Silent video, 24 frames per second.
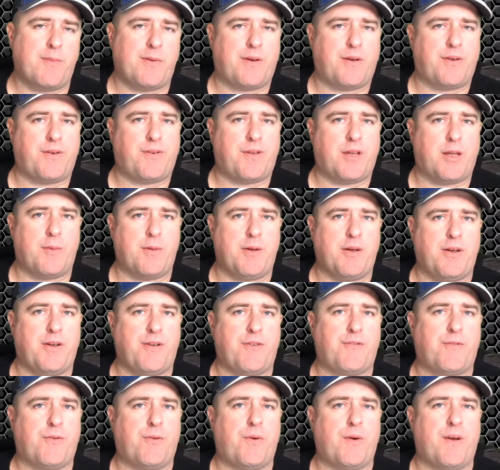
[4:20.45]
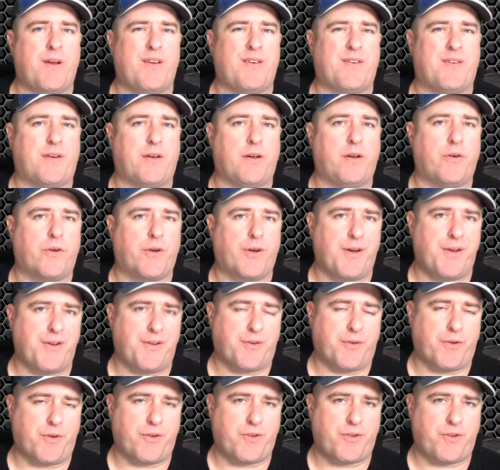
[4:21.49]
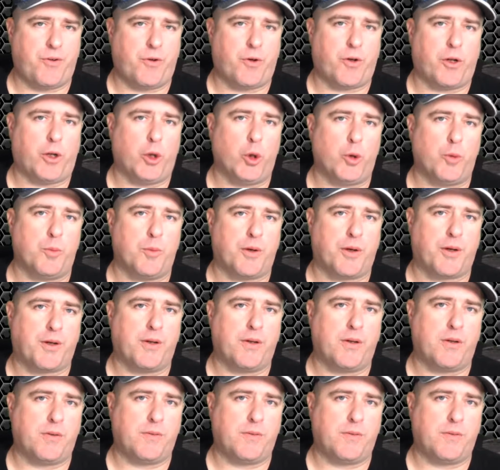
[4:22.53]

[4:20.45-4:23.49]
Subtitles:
because WD-40 has a degree that it's not a lubricant.